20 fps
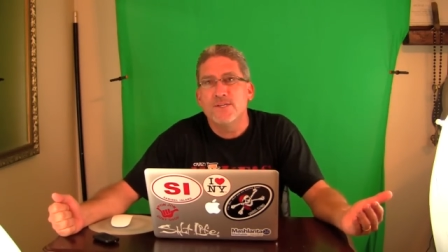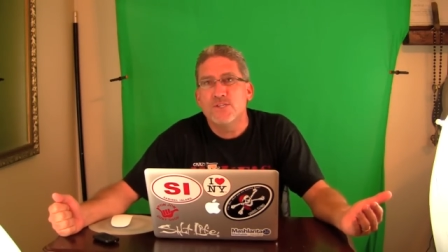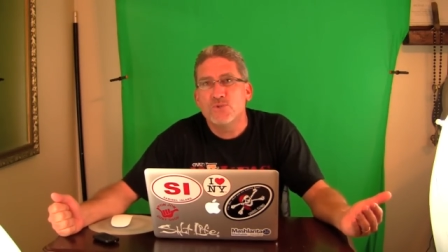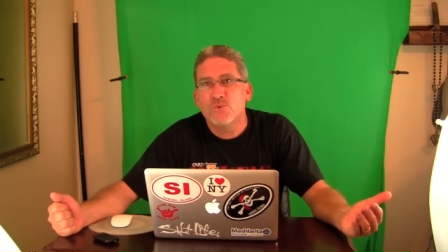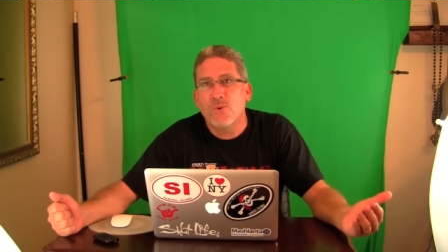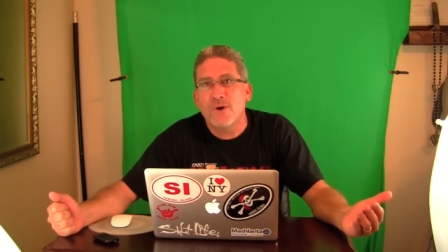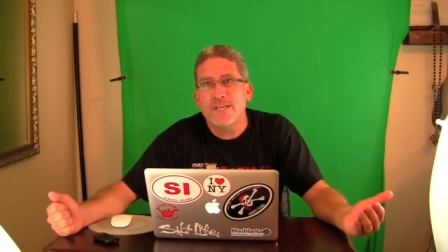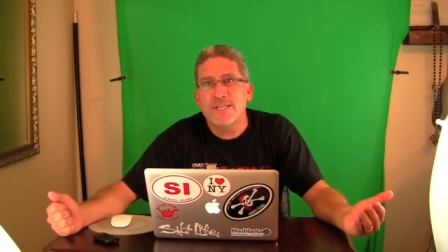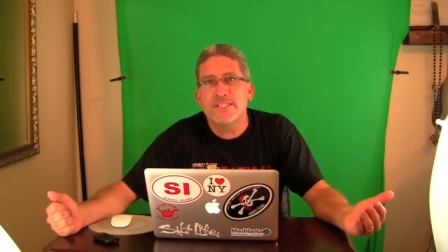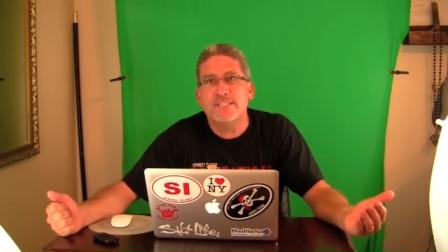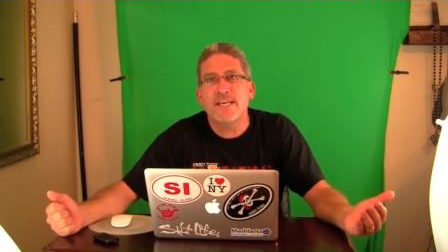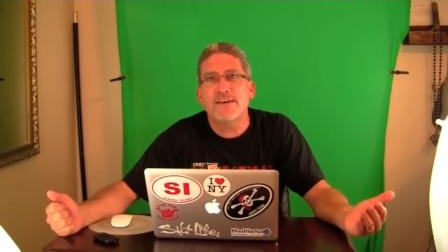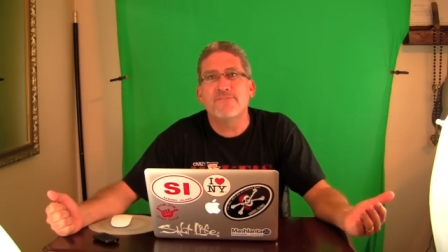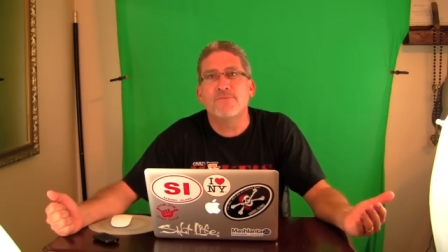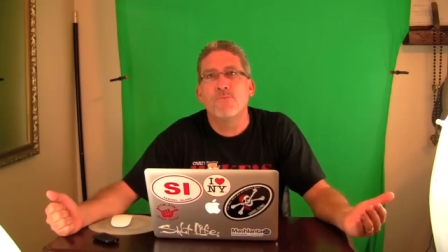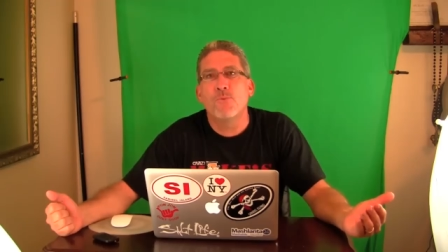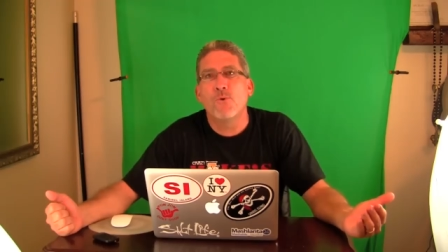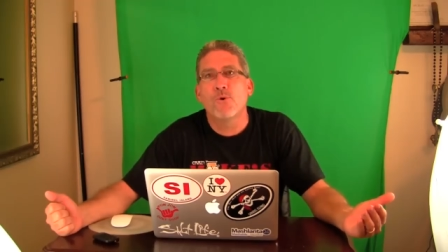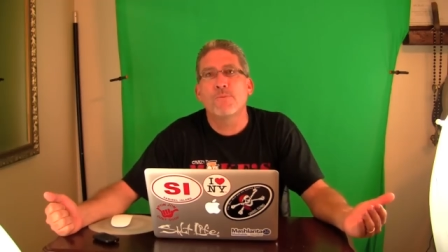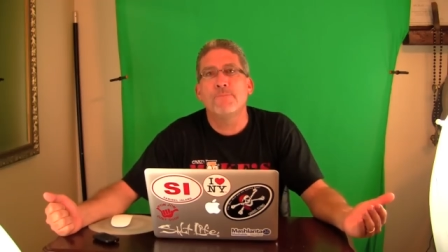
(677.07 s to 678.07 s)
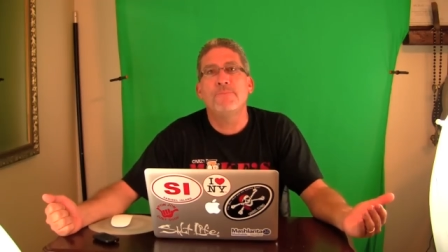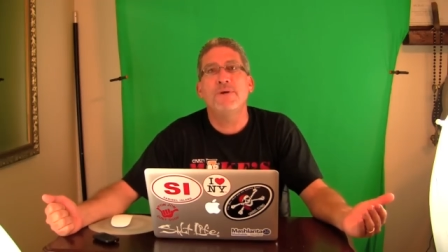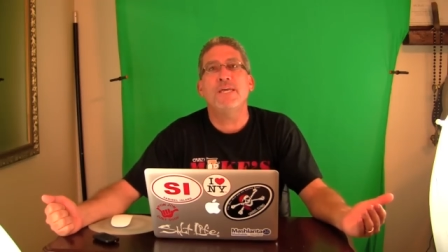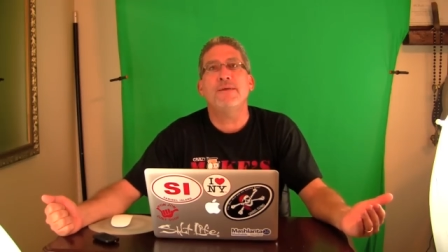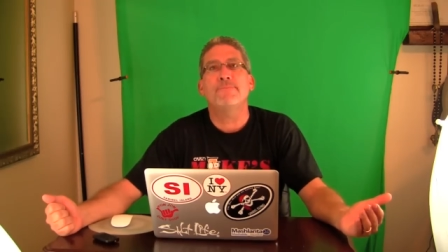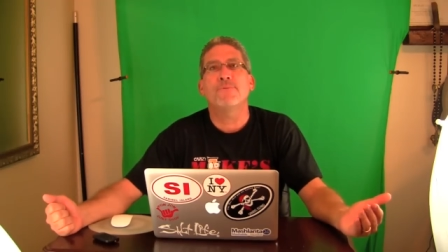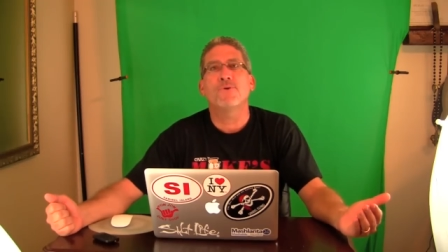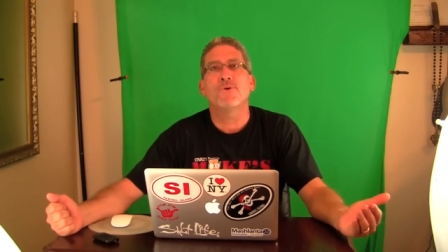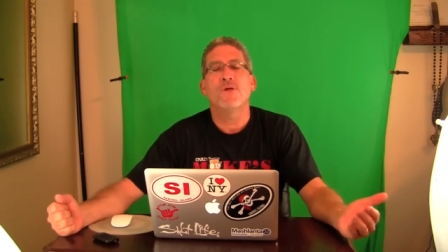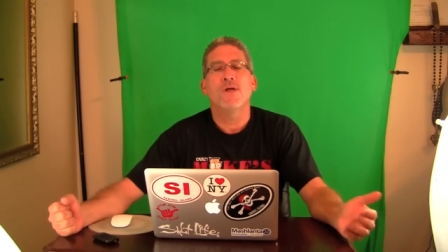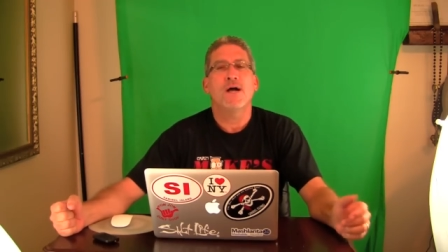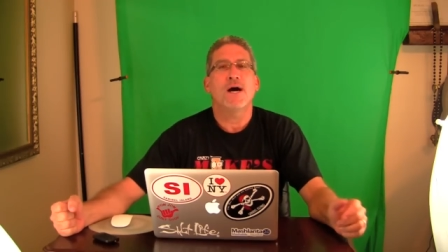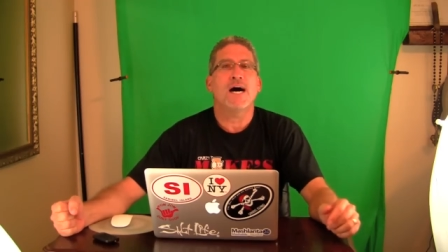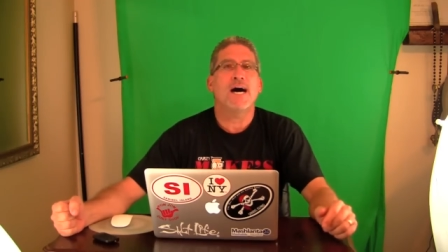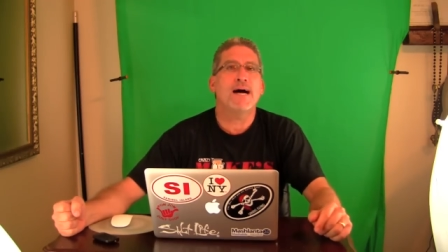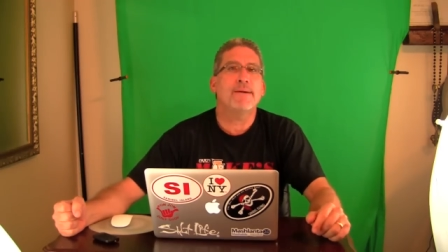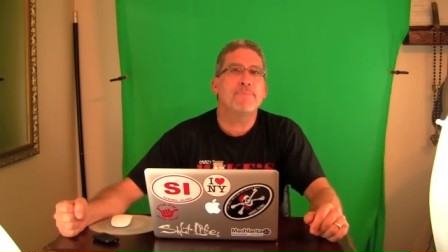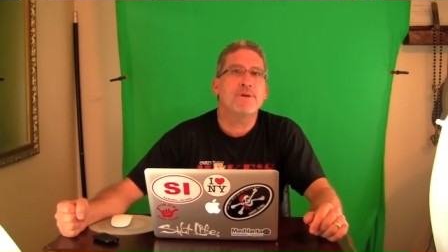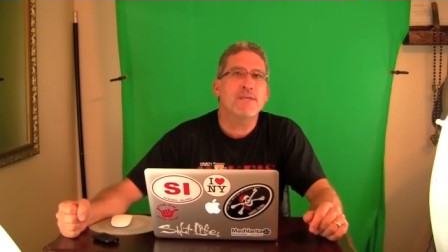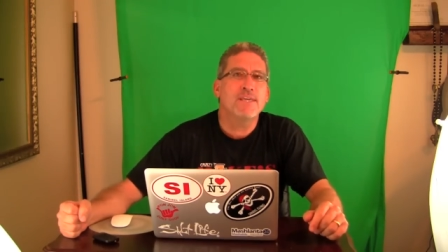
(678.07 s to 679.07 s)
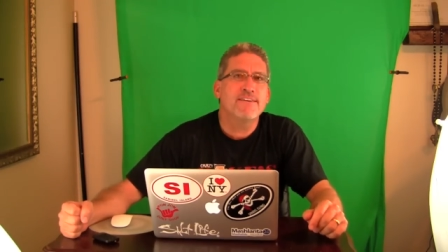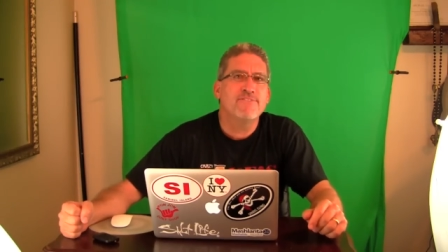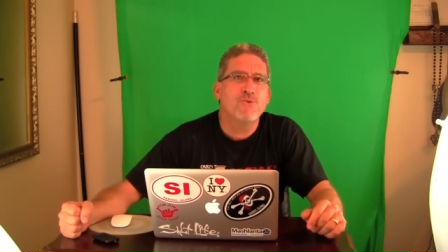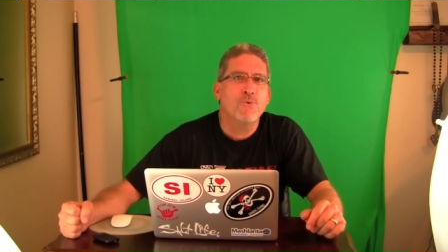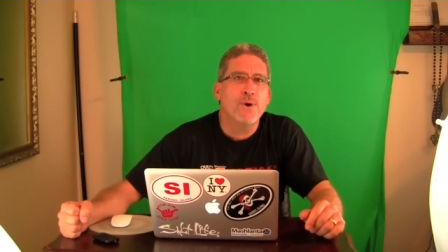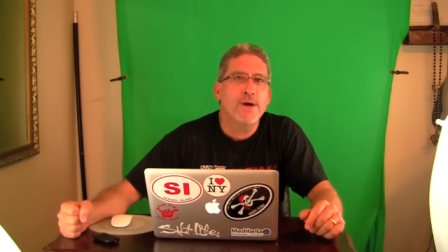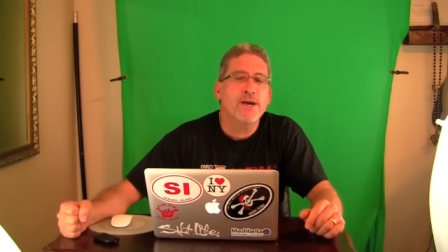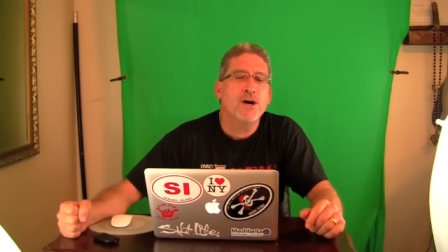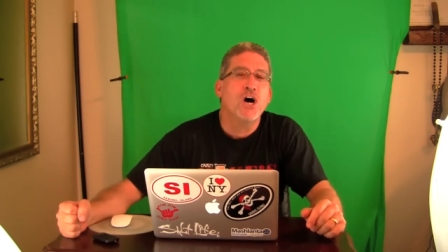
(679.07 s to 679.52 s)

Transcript: 27 more people, I'm going to give away